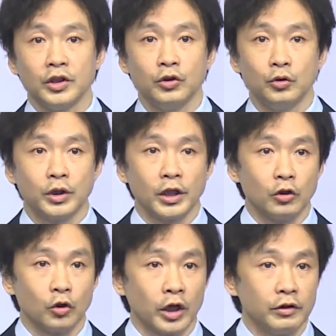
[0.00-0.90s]
you can
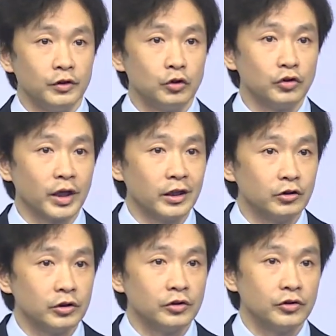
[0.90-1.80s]
learn artificial
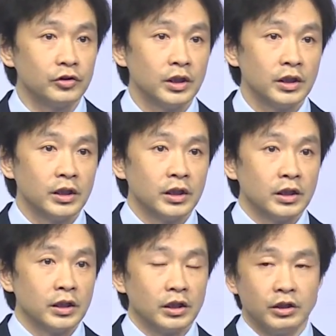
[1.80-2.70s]
intelligence
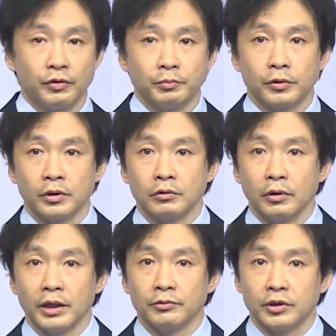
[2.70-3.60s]
at different
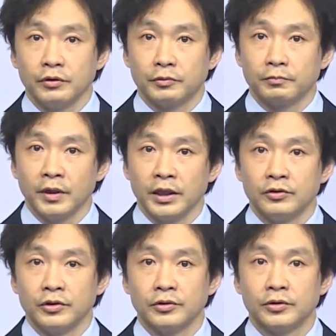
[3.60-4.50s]
programs, different
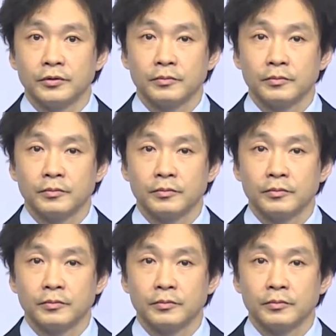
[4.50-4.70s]
places.